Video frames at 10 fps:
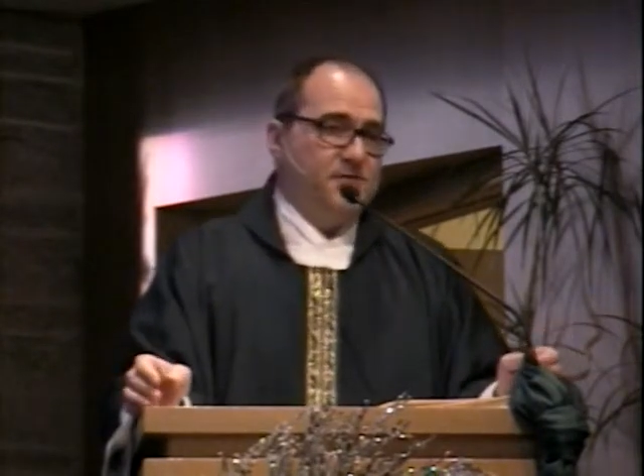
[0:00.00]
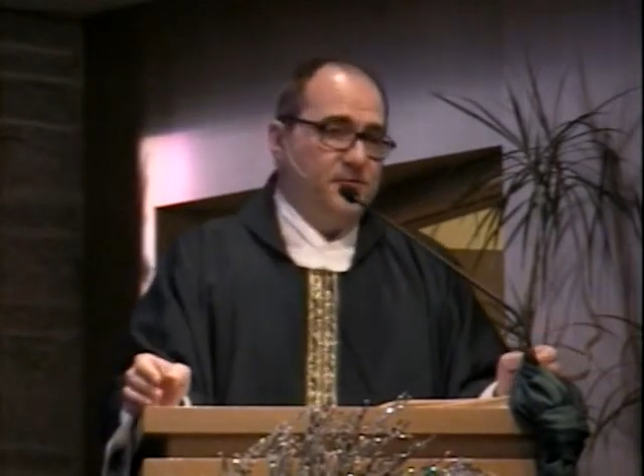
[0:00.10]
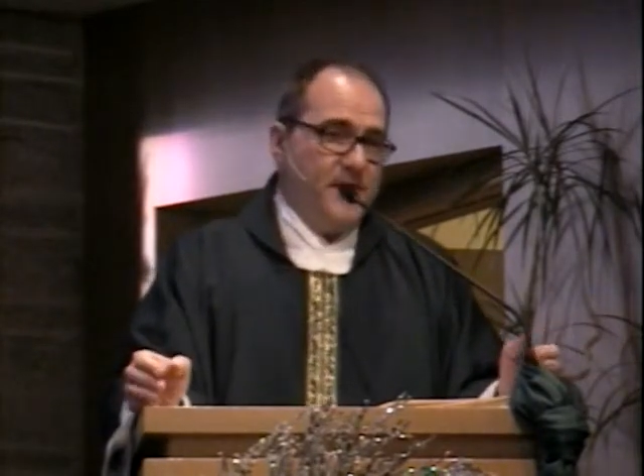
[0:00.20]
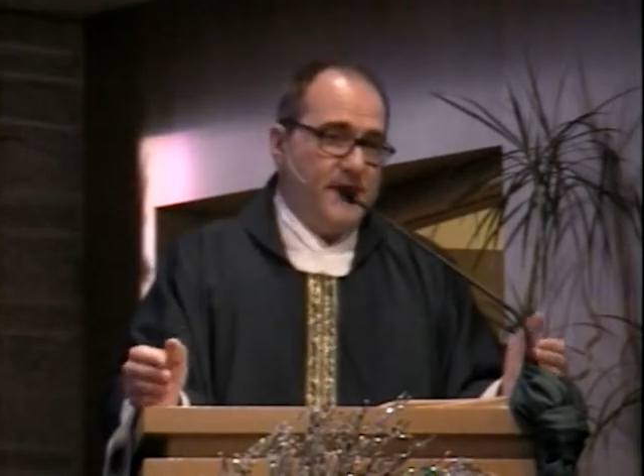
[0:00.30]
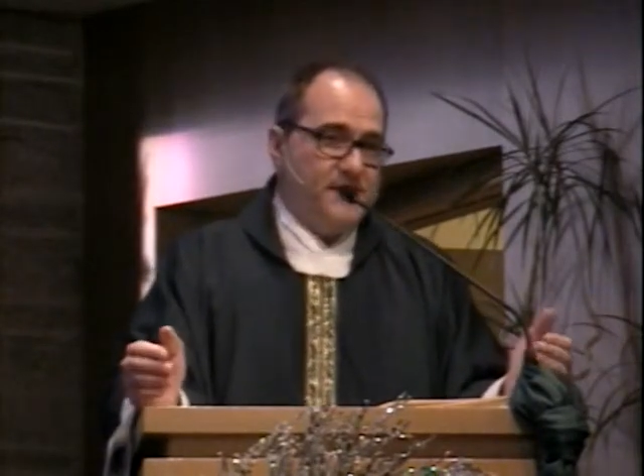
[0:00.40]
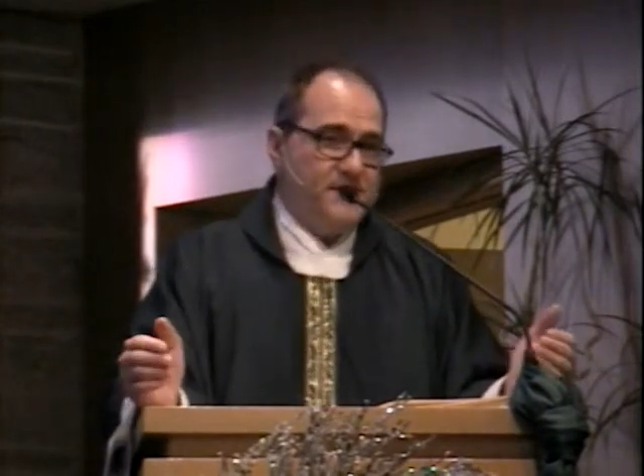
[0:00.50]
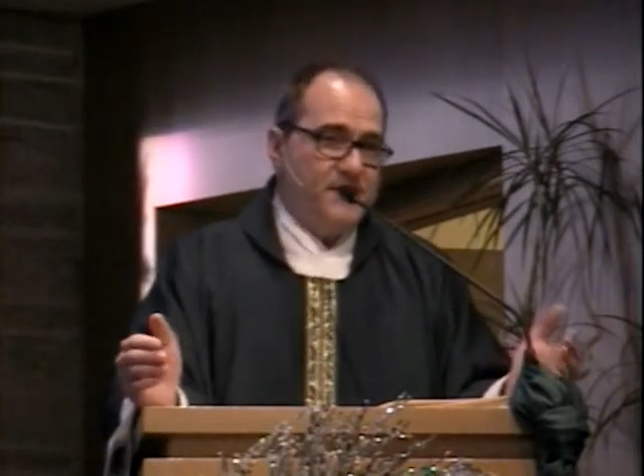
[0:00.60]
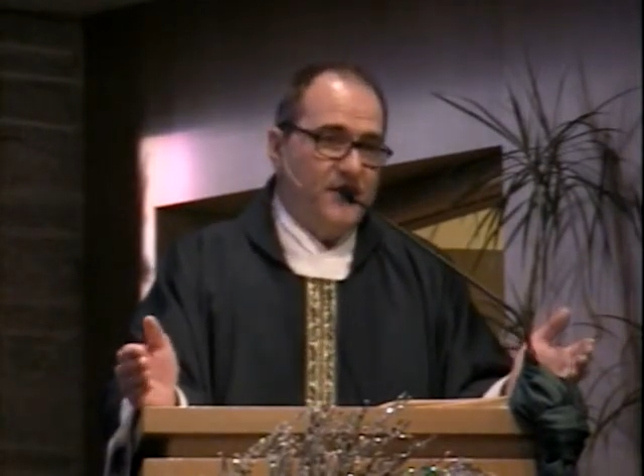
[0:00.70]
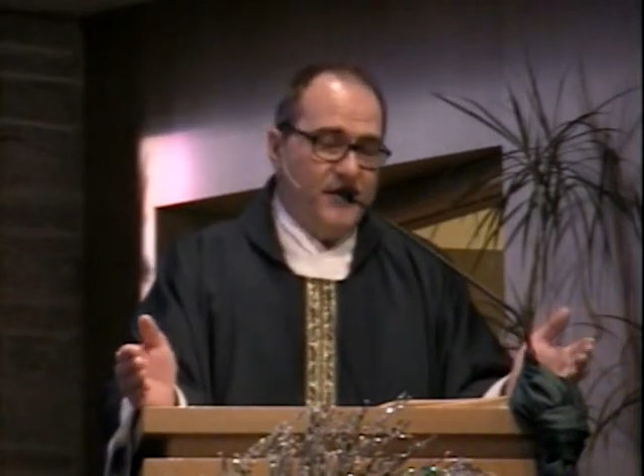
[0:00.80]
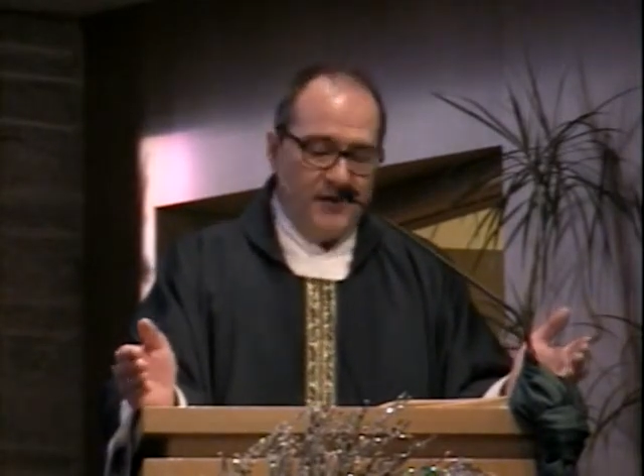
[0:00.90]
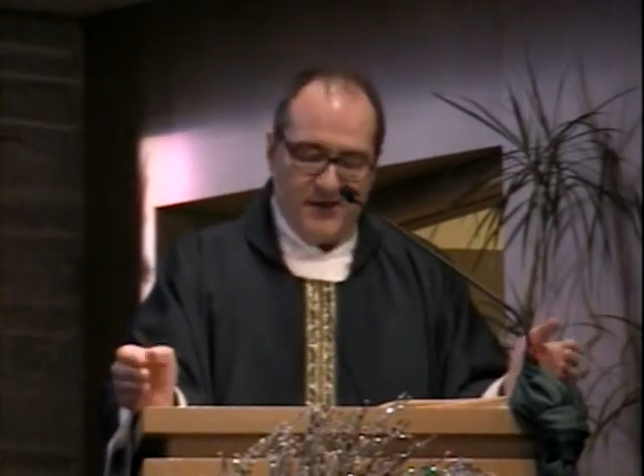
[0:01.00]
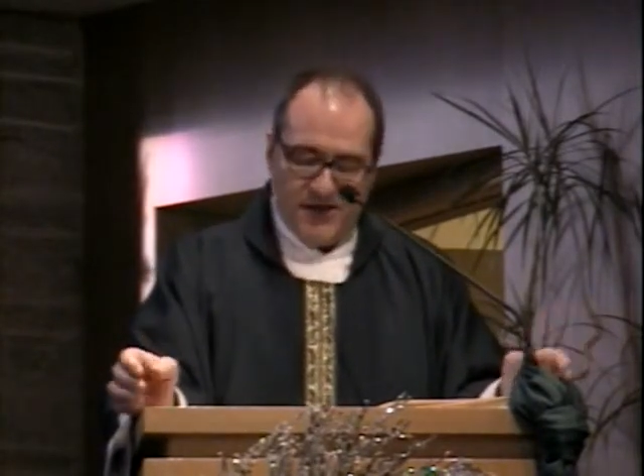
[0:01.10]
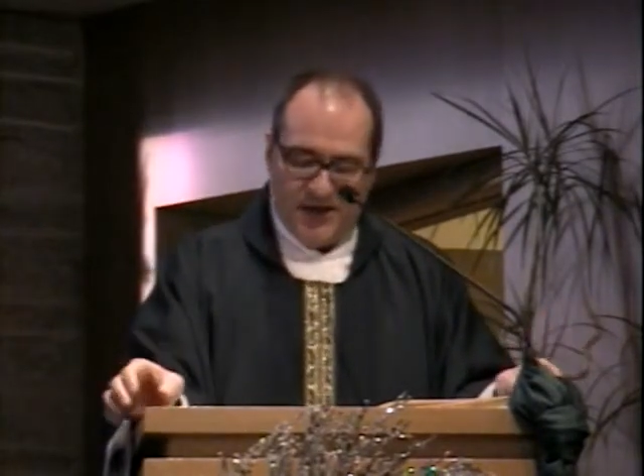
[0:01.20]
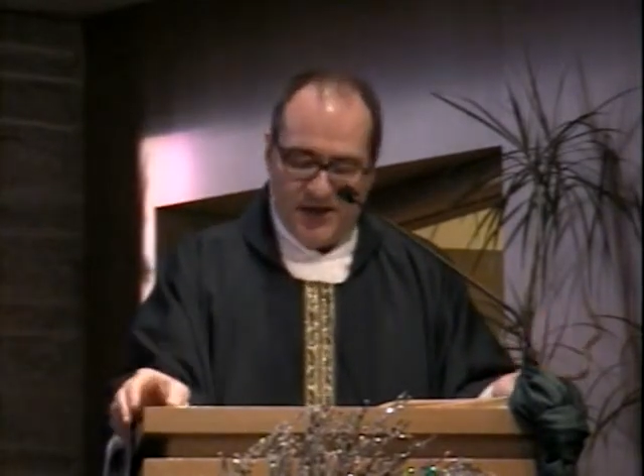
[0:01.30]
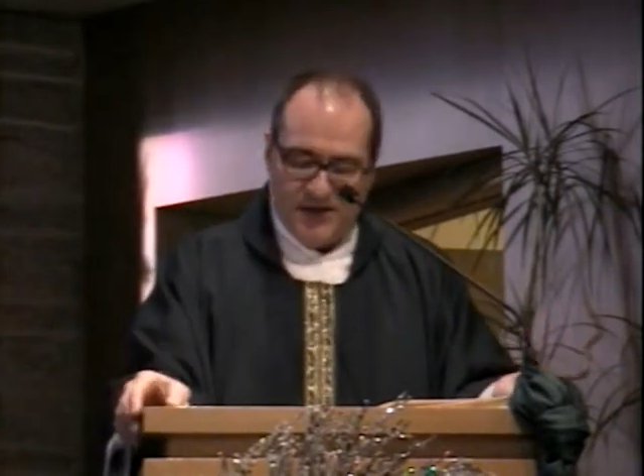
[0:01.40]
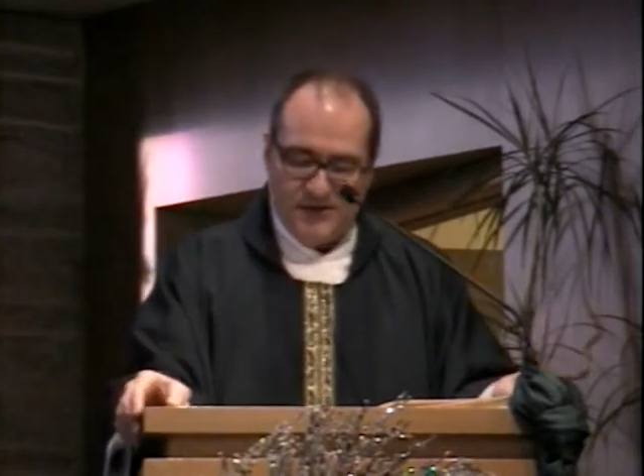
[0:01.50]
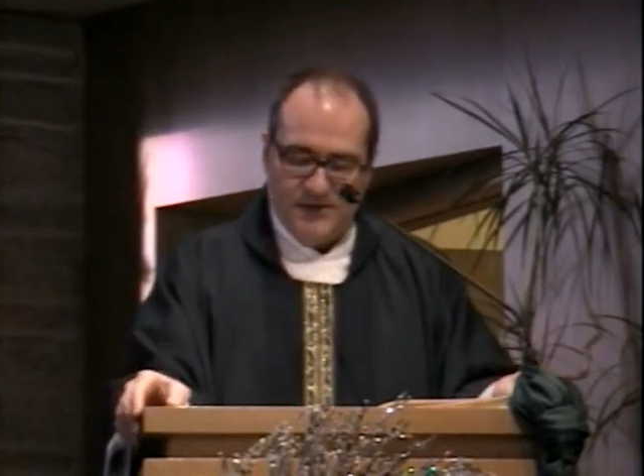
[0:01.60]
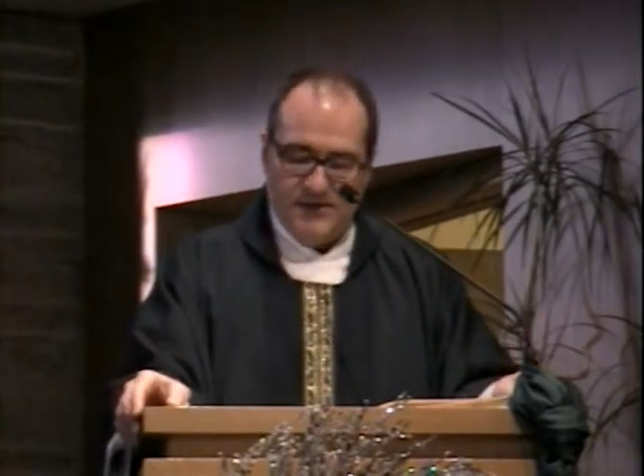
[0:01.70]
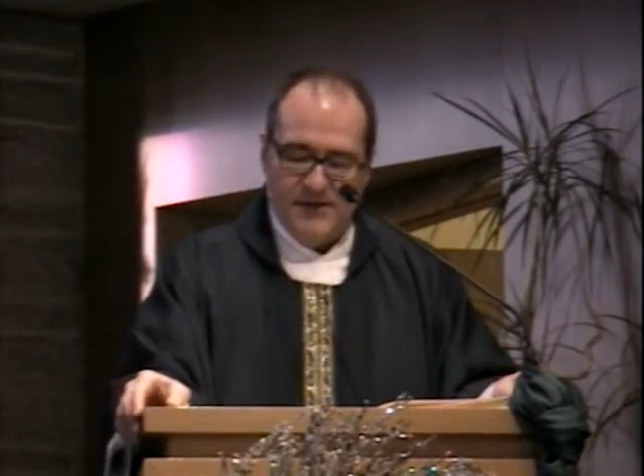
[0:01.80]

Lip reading: to a serial killer